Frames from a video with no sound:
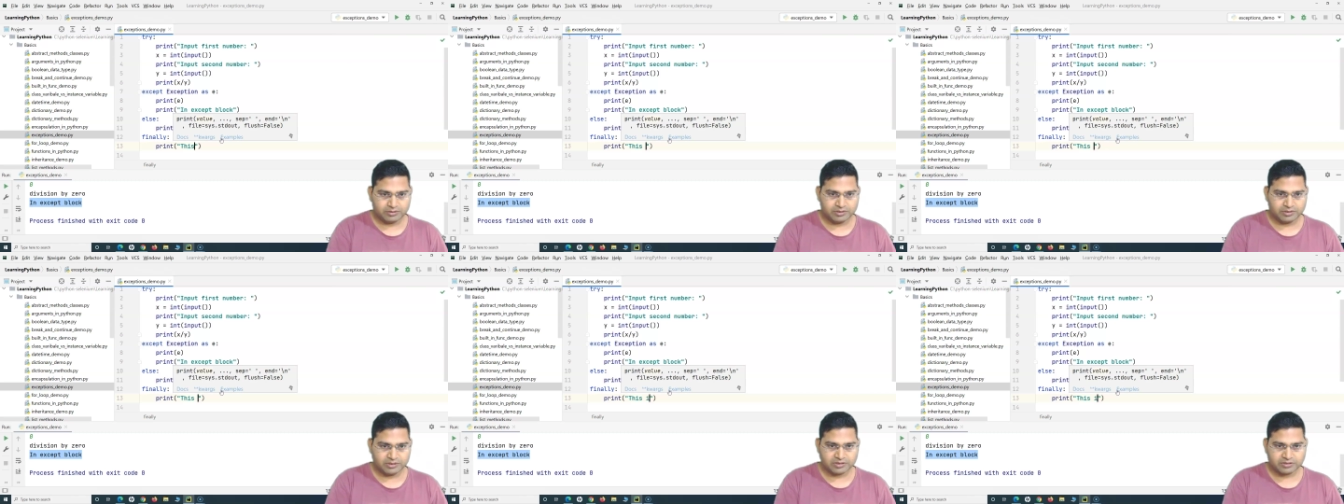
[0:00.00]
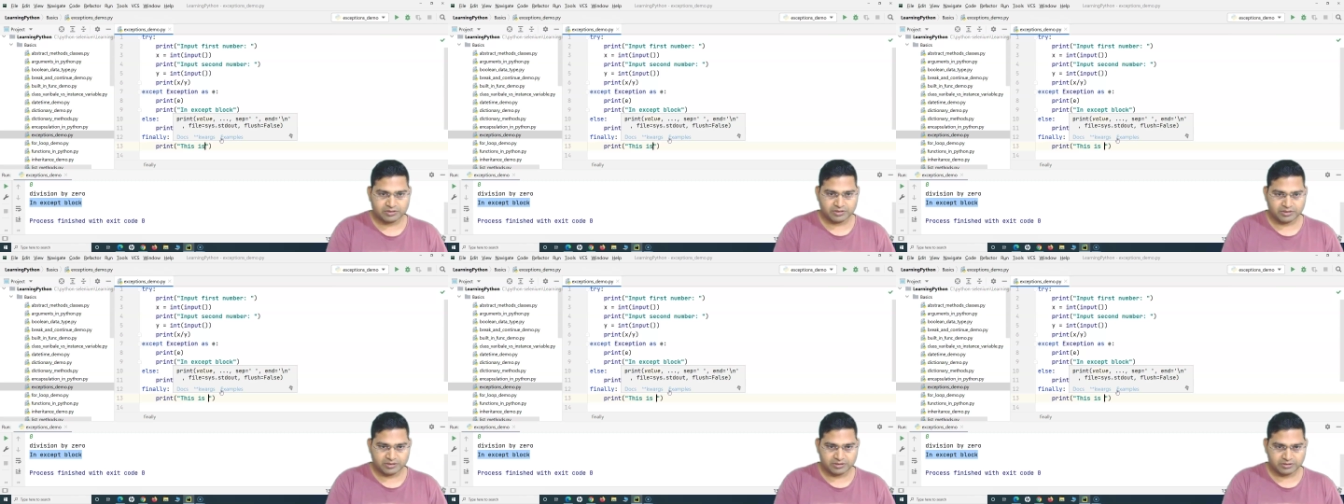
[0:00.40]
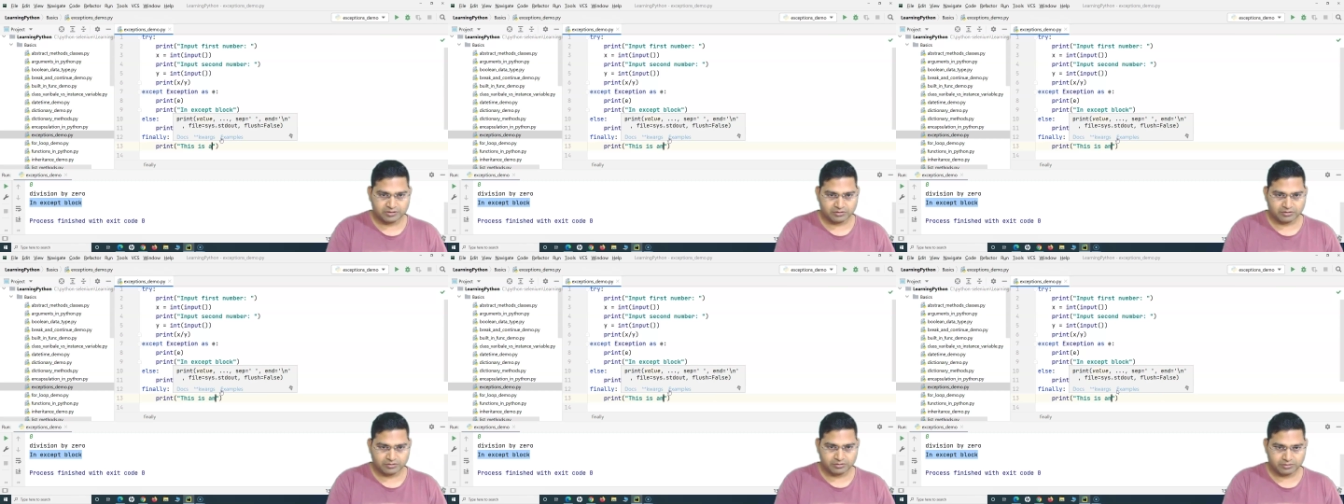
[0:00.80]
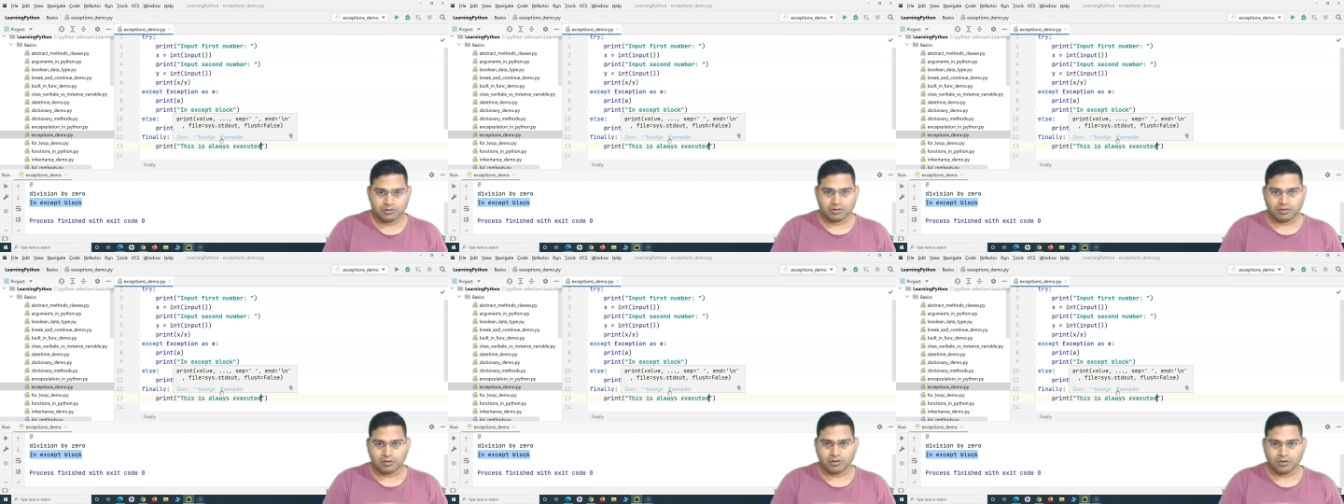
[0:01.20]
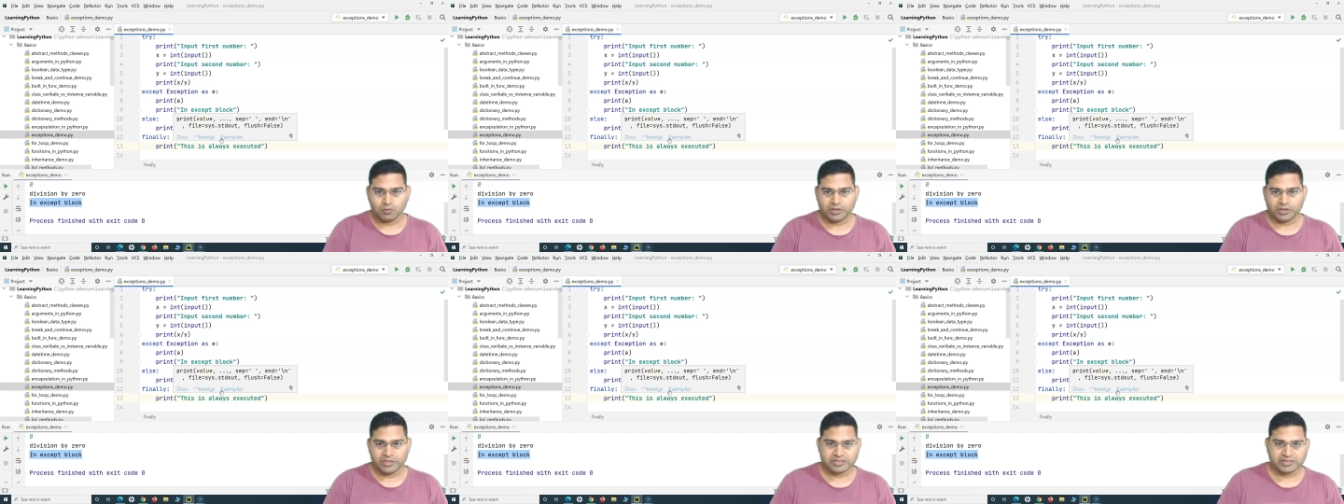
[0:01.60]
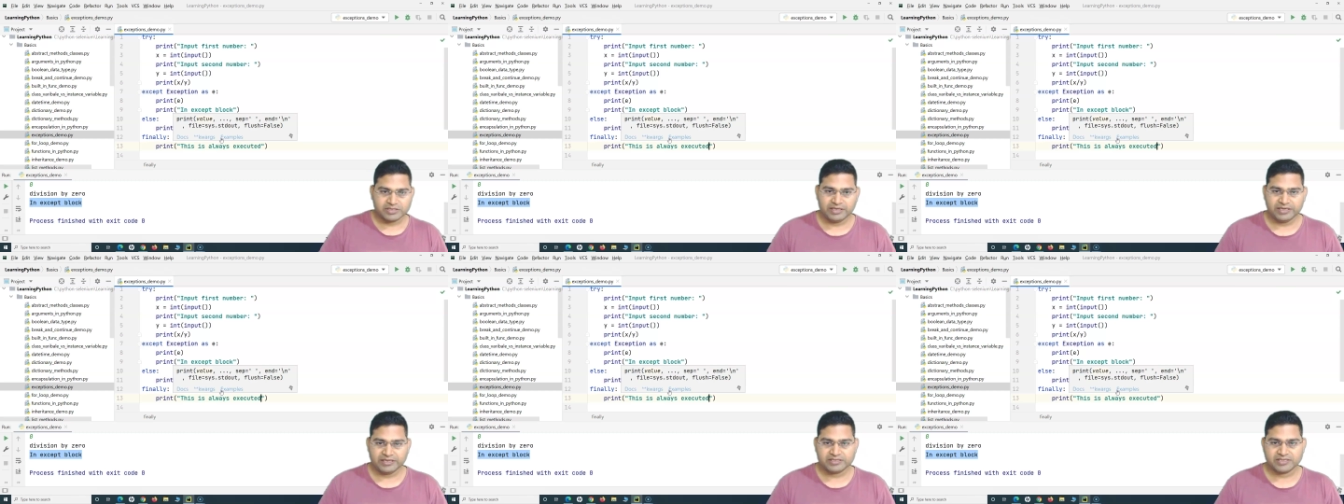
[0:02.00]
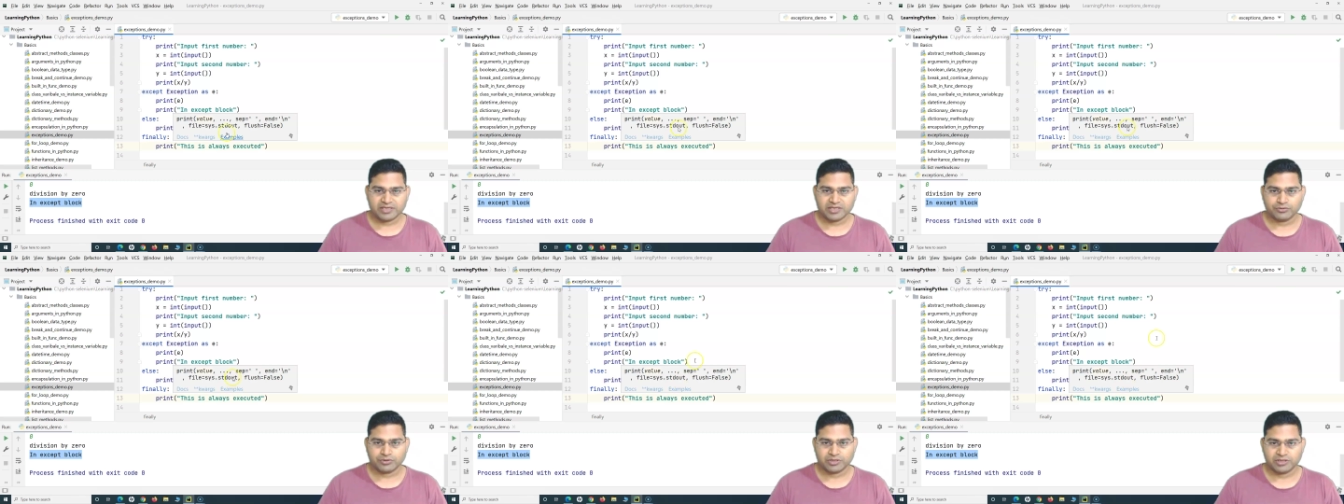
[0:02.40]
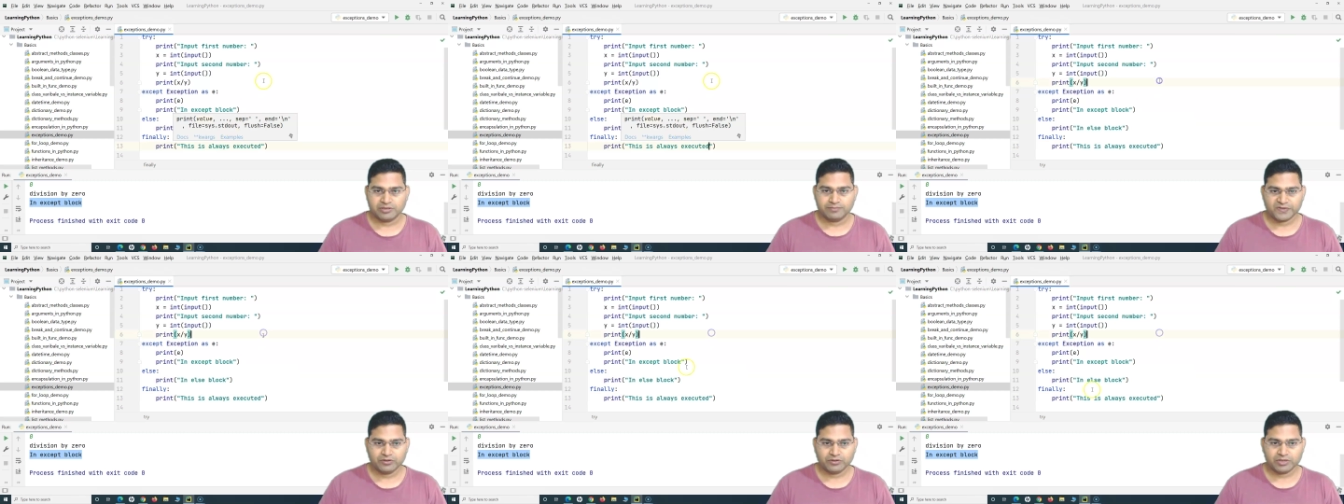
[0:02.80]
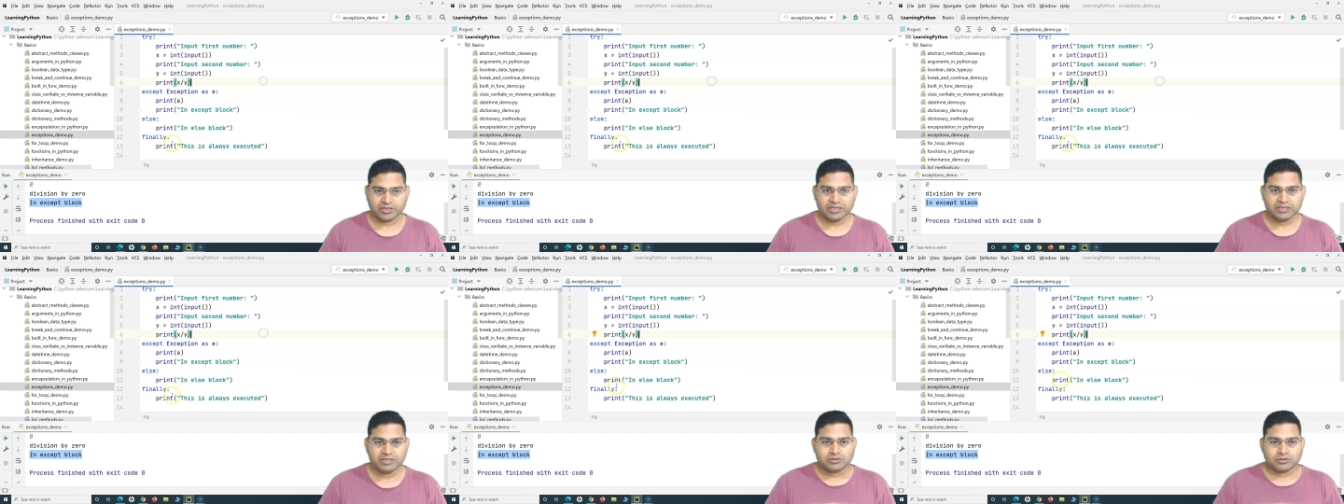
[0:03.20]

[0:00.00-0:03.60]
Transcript: this is always executed okay